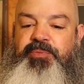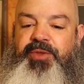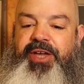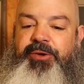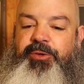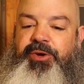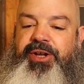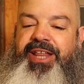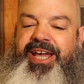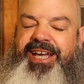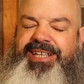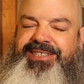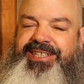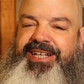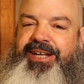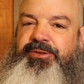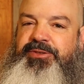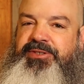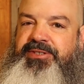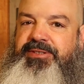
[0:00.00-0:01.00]
I realized
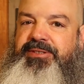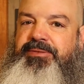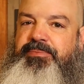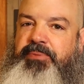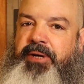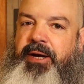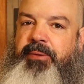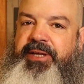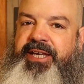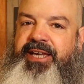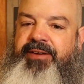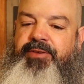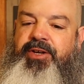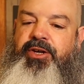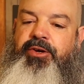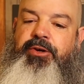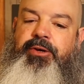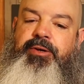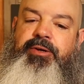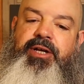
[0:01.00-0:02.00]
that I was probably giving
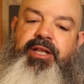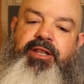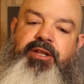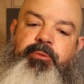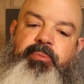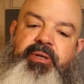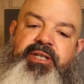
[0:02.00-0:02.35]
her a little